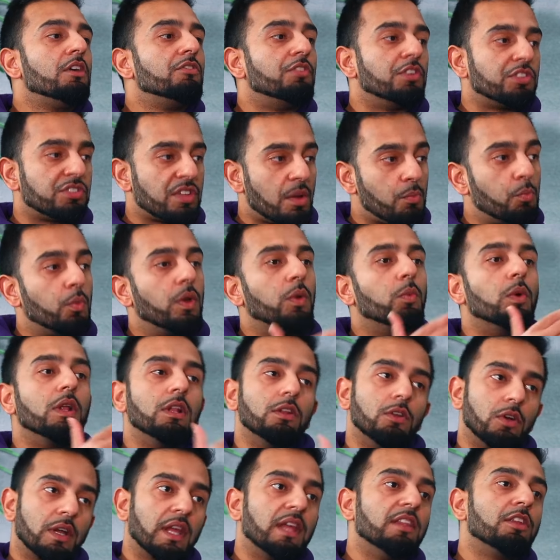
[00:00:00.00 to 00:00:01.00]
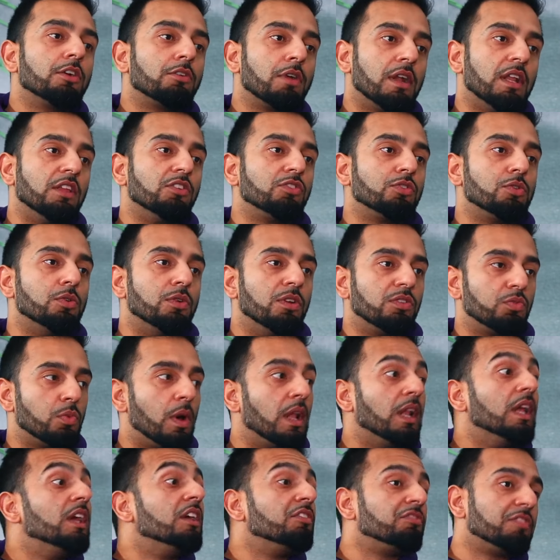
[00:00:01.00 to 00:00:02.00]
For some, we will look at the credit score as
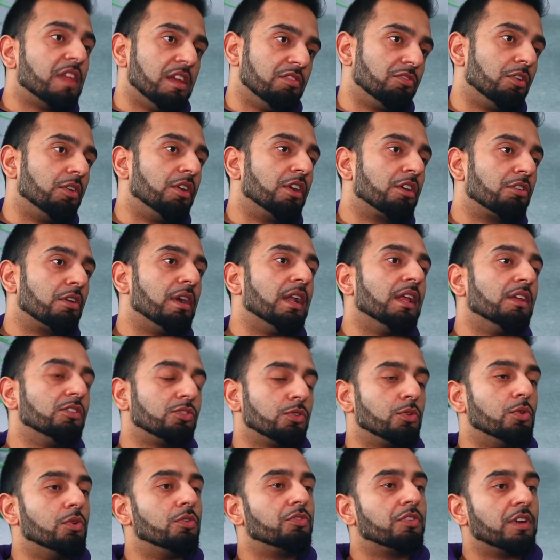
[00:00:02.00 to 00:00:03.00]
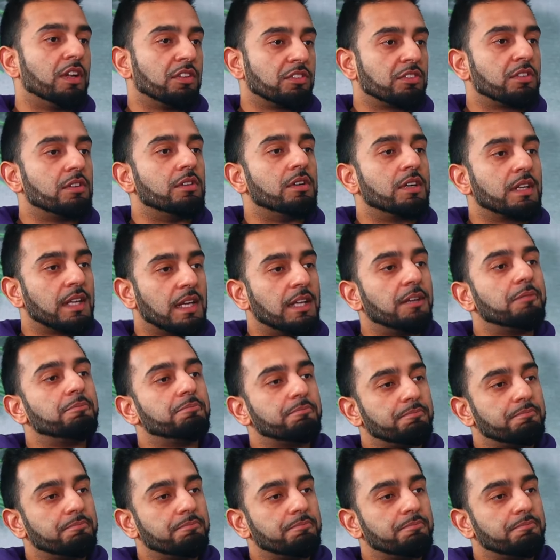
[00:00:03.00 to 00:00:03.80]
well if they've got a credit score for us to look at.